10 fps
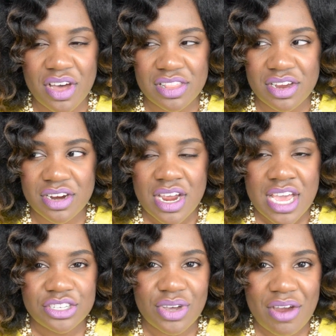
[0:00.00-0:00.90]
color,
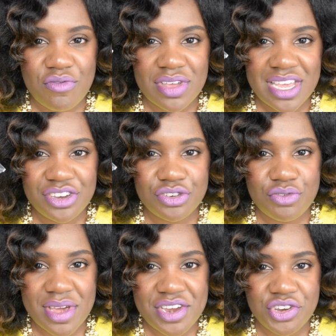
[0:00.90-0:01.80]
so I really
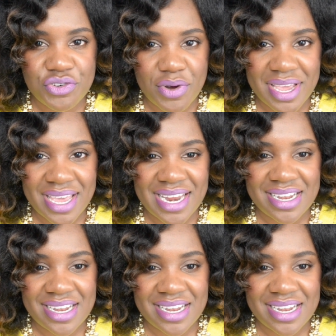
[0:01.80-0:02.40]
do enjoy it.